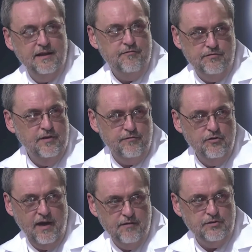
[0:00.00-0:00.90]
if
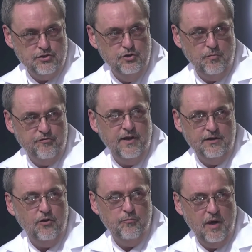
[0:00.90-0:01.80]
you have a tumor
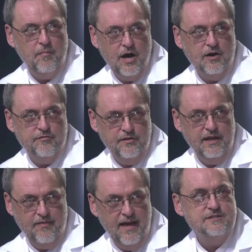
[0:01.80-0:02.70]
found on
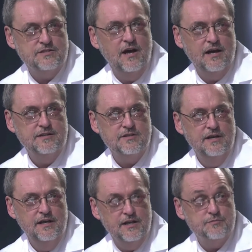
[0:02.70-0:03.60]
mammography that size,
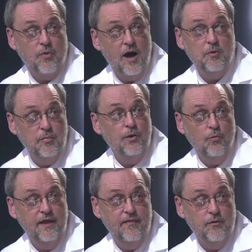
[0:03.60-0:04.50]
it's probably
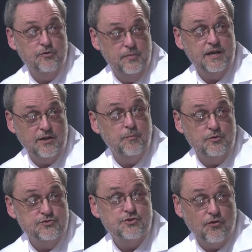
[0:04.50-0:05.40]
one that was picked up
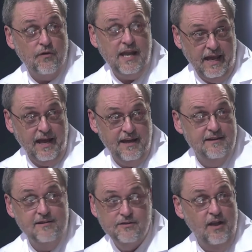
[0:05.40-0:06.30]
on screening,
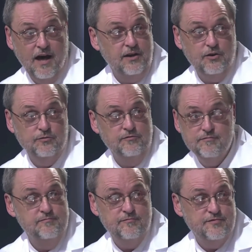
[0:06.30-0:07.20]
not on
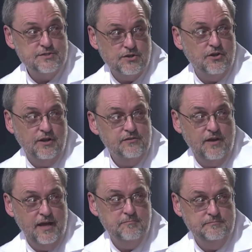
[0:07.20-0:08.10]
physical
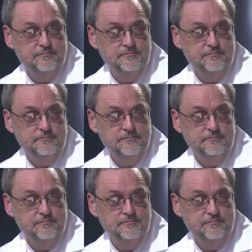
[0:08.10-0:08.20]
exam.